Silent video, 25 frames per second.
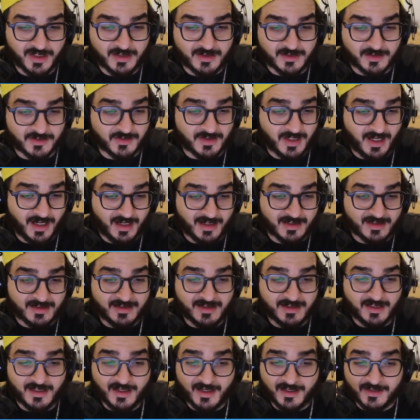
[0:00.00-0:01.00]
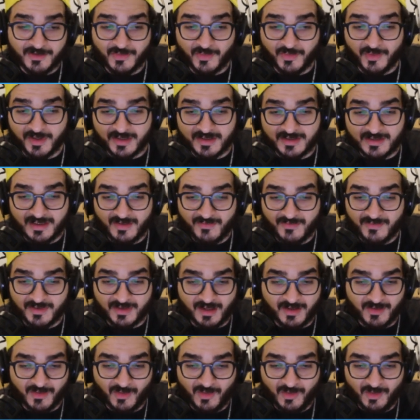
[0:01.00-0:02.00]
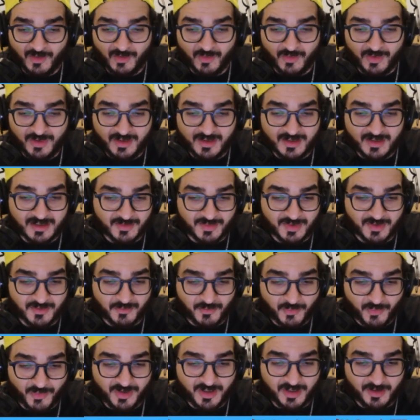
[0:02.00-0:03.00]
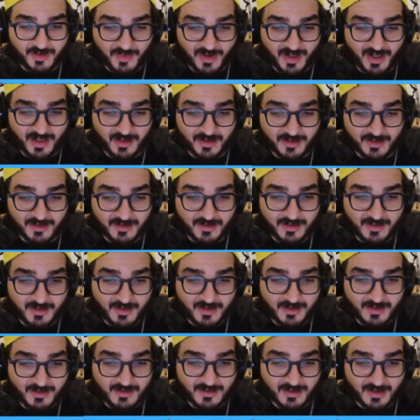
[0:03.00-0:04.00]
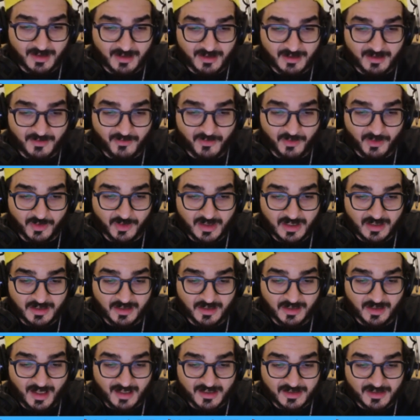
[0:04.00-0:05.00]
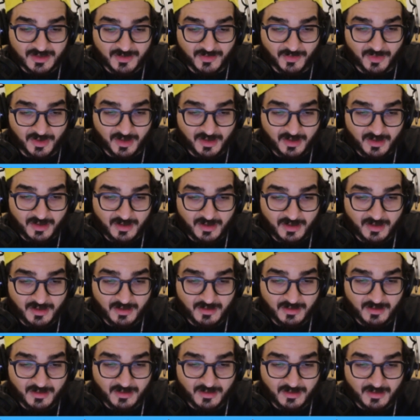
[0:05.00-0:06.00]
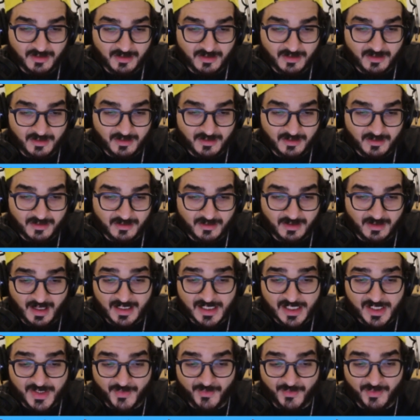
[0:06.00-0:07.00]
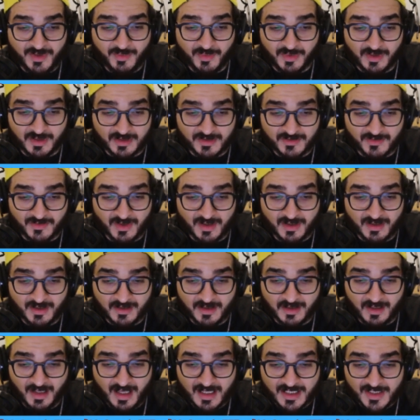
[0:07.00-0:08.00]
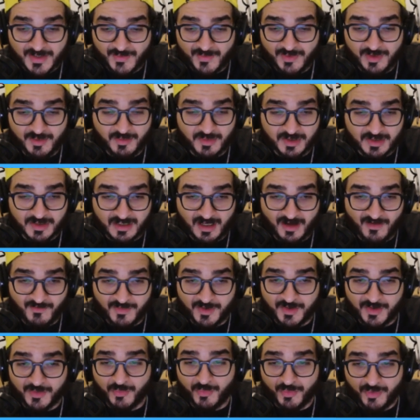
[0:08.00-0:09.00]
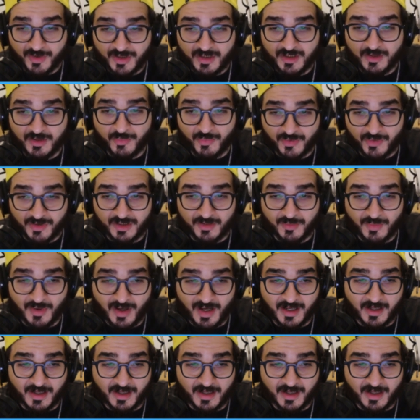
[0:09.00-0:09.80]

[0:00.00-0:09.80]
So yeah, it's sitting at twenty-seven, and the whole week has been pretty bad. Like, if you look at the last month, last three months, right, the last three months have been pretty pretty bad.